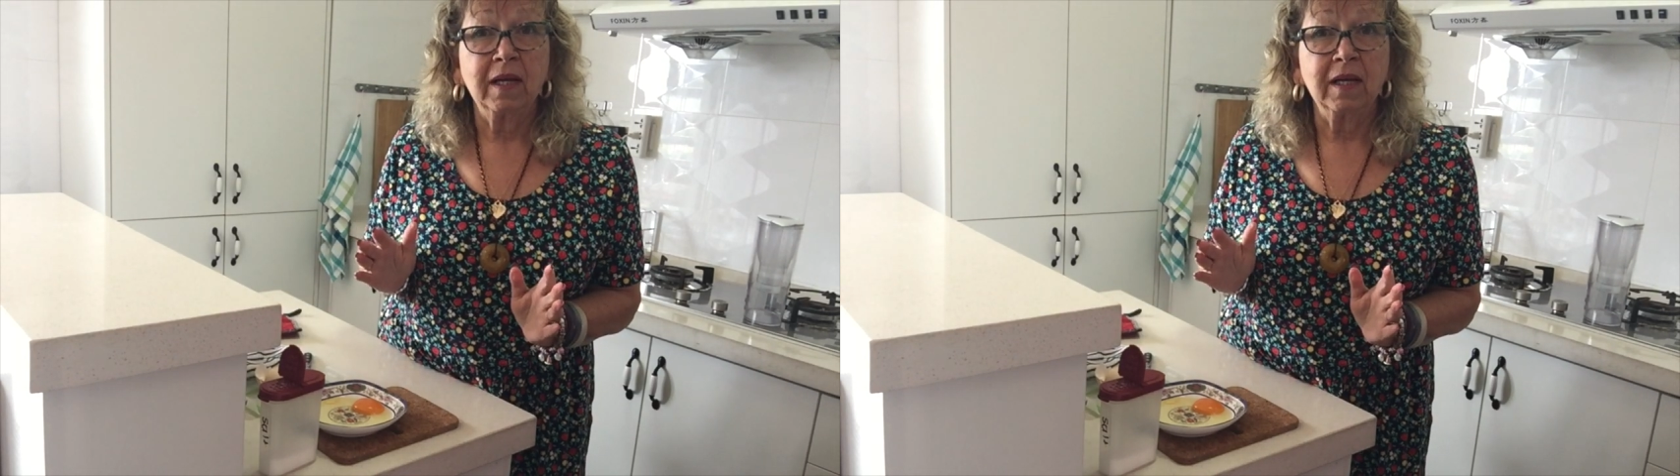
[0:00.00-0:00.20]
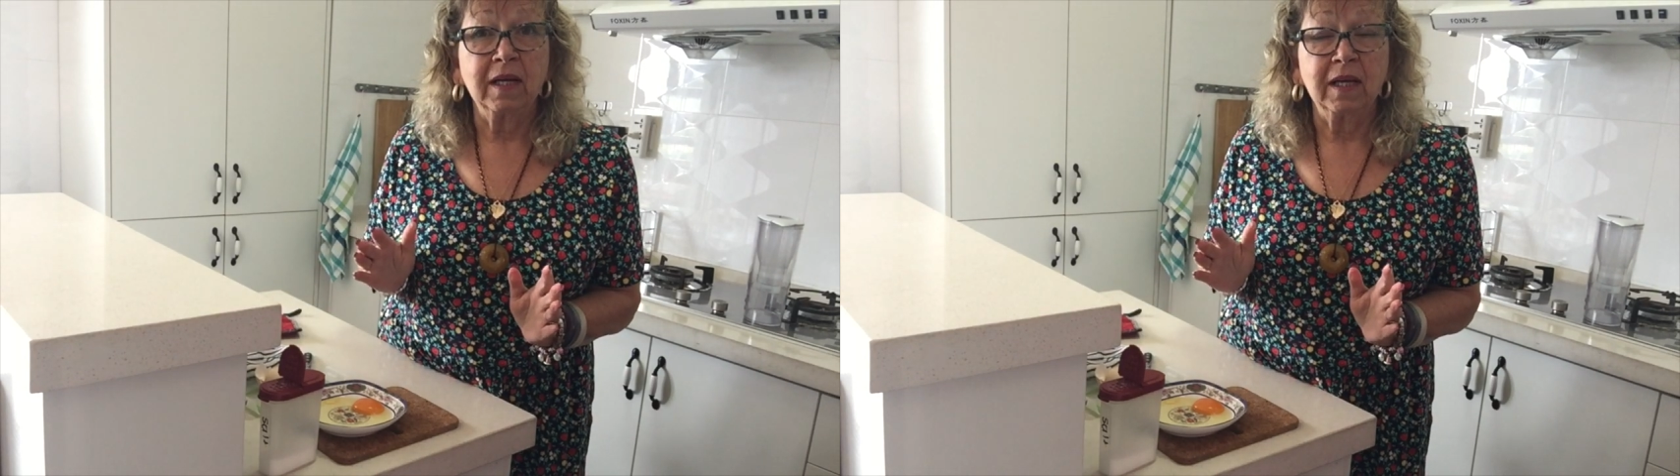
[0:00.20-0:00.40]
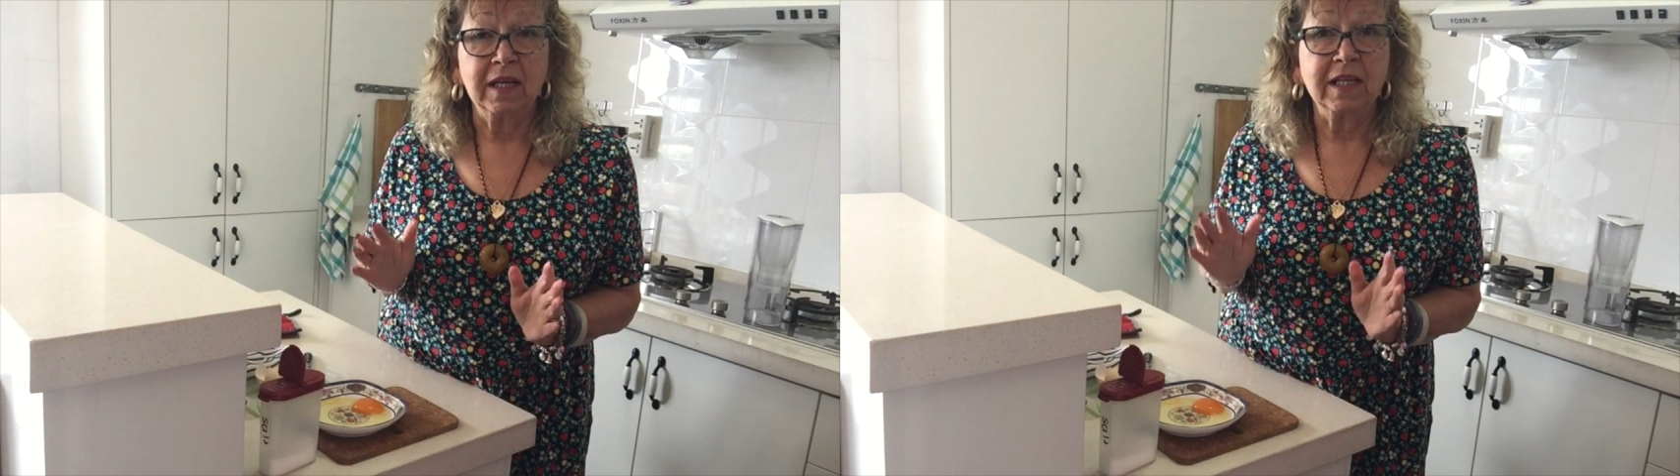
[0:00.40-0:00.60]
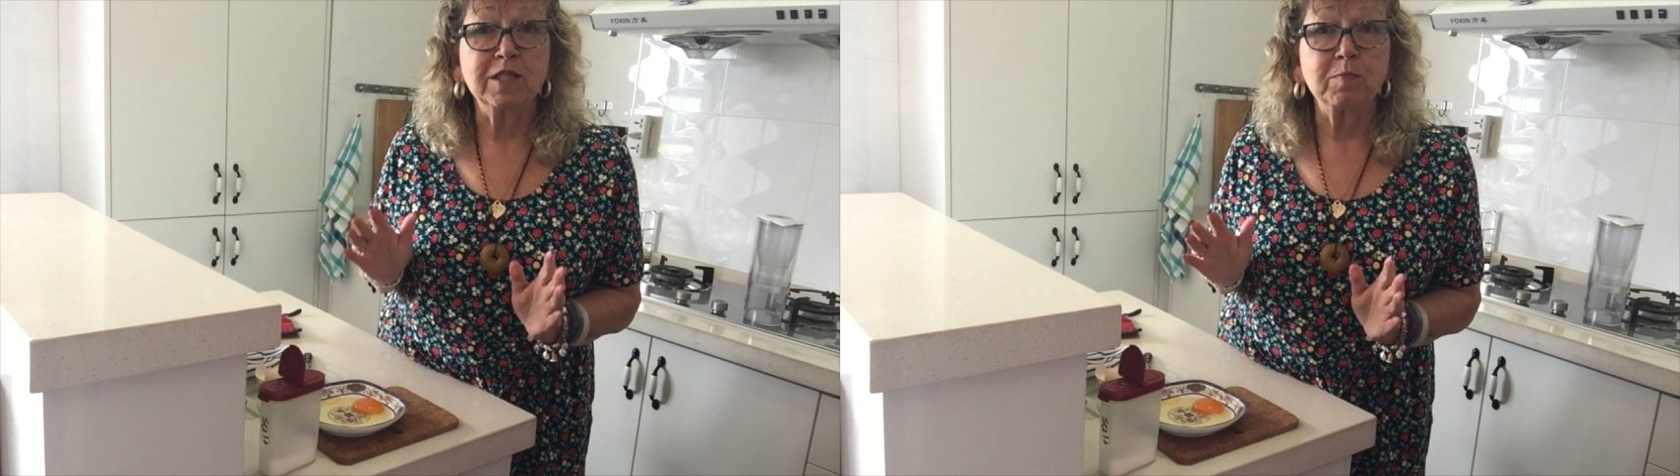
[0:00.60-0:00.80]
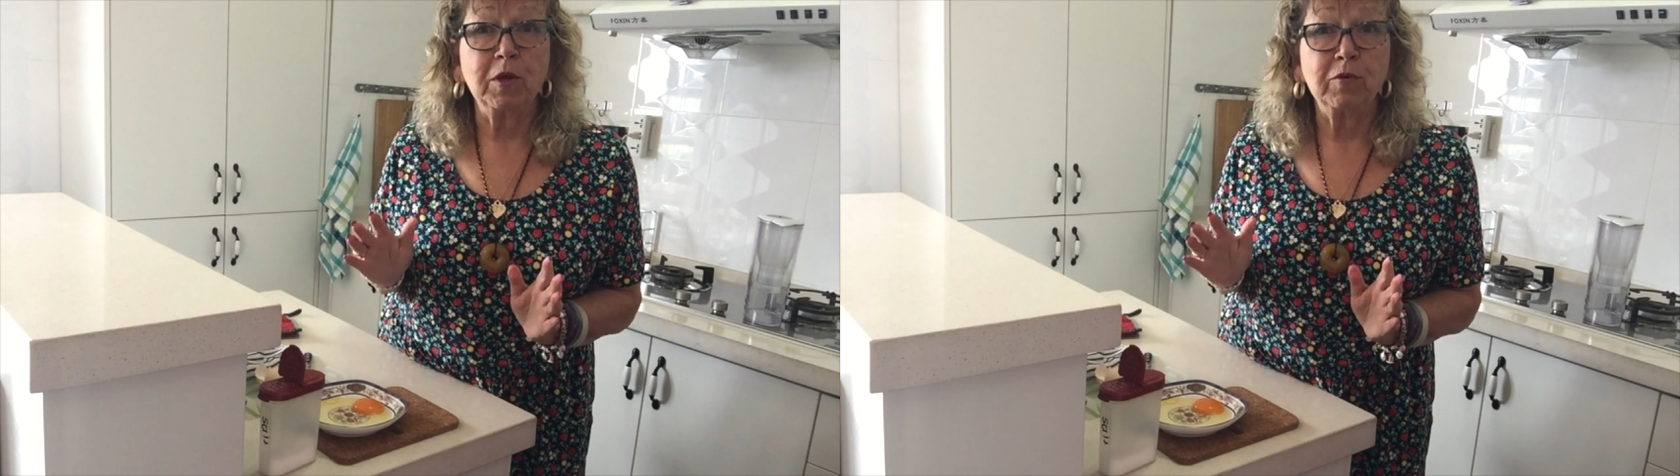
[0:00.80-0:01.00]
uh,
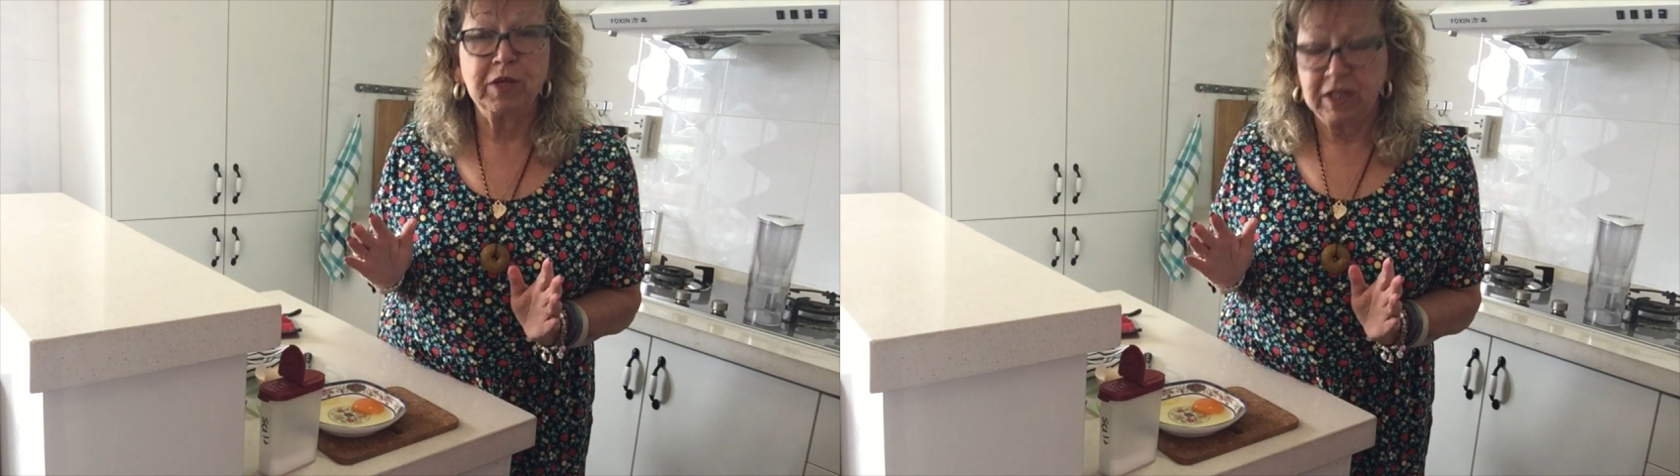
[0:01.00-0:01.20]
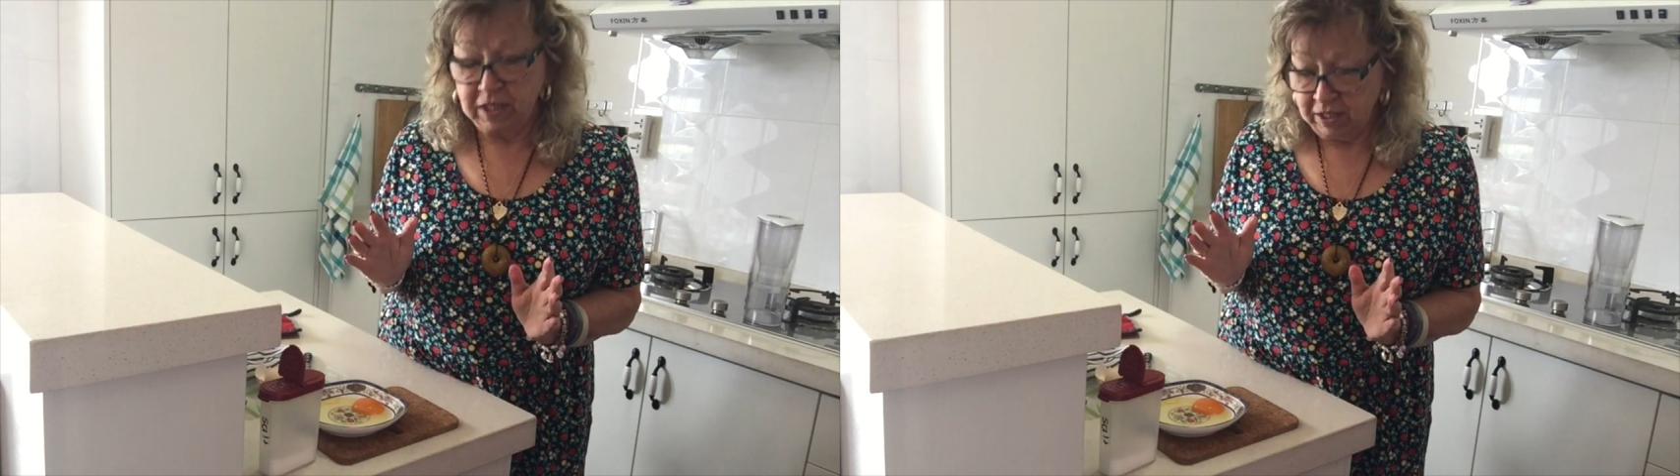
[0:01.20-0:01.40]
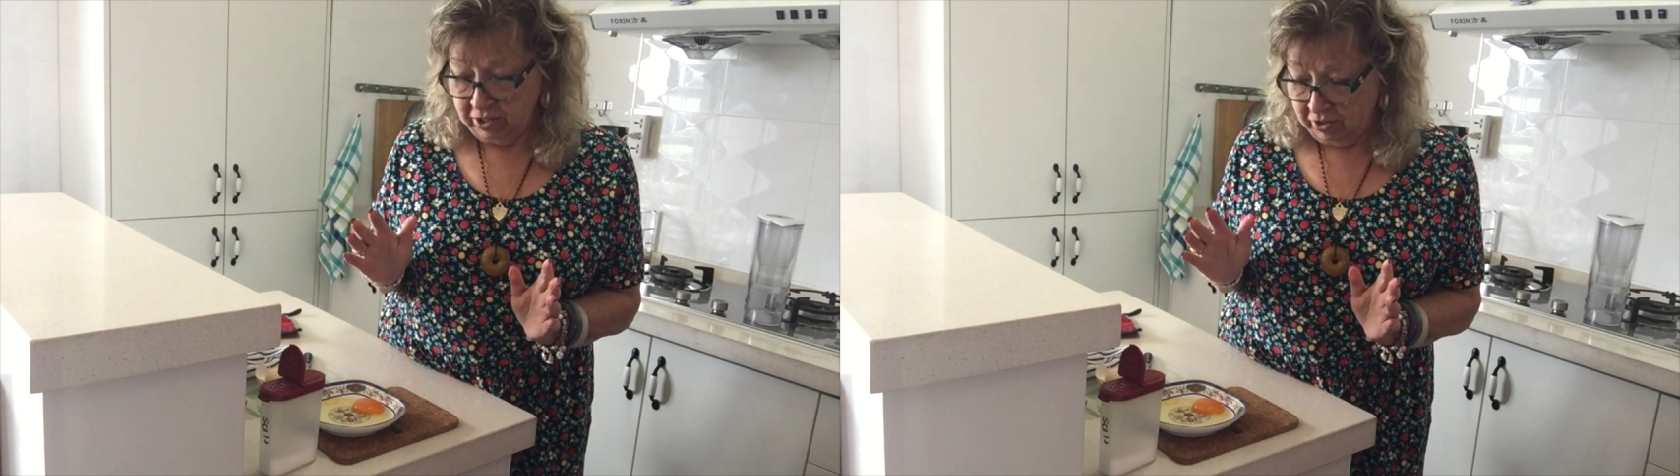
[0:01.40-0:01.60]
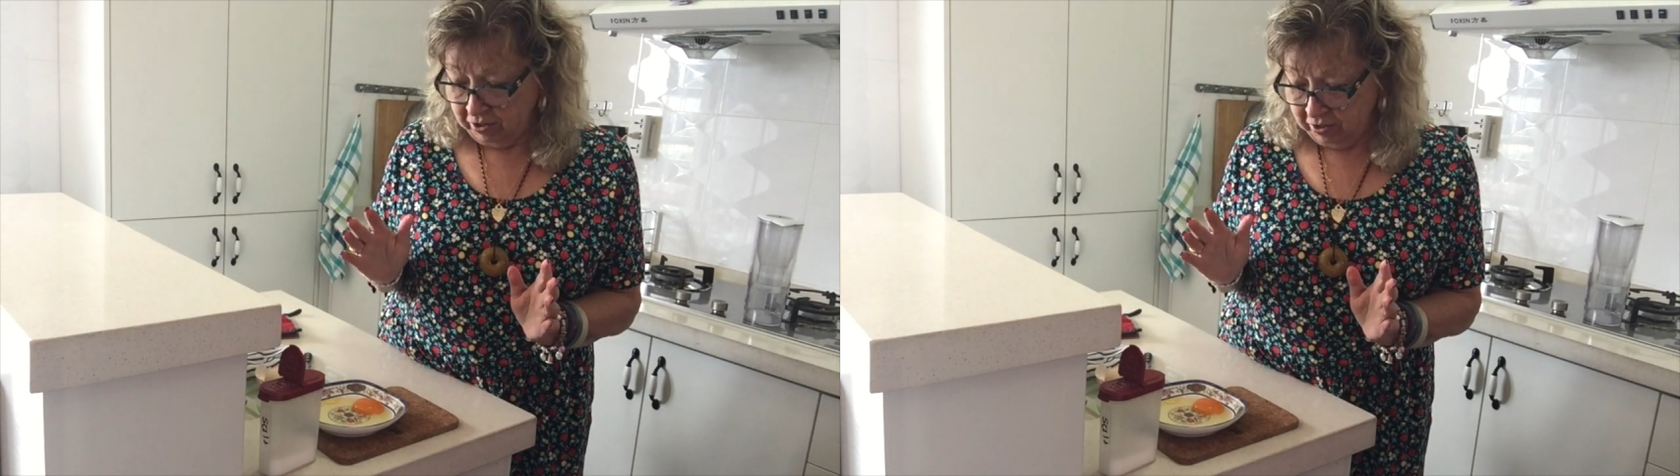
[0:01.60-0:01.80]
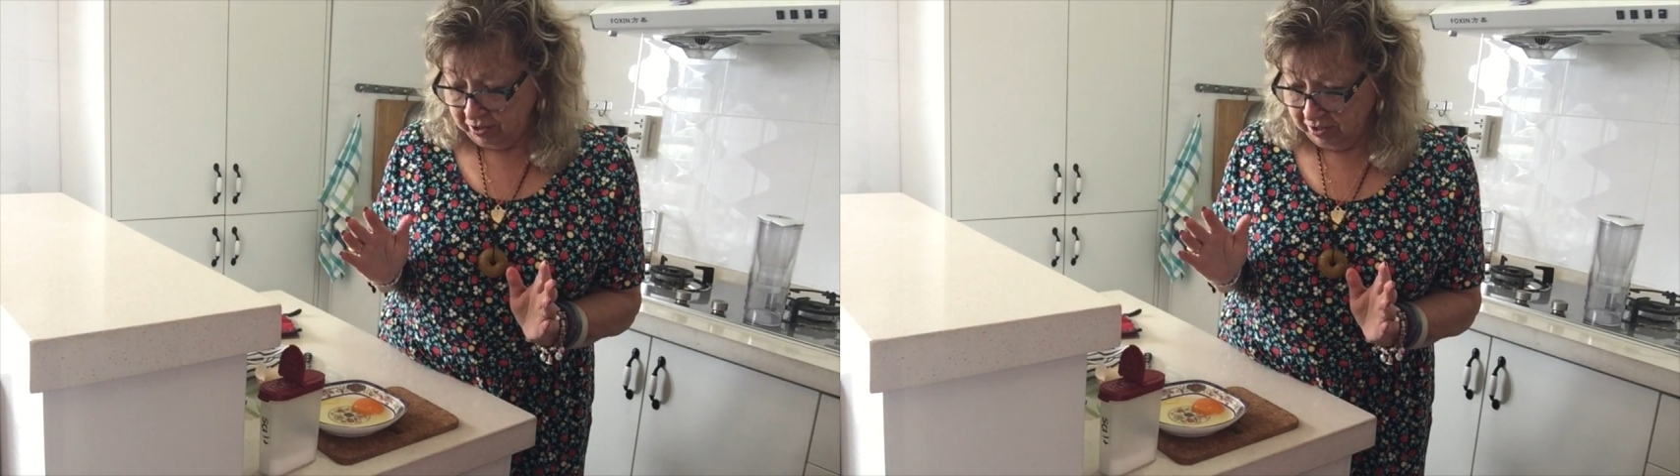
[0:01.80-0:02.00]
exploding in your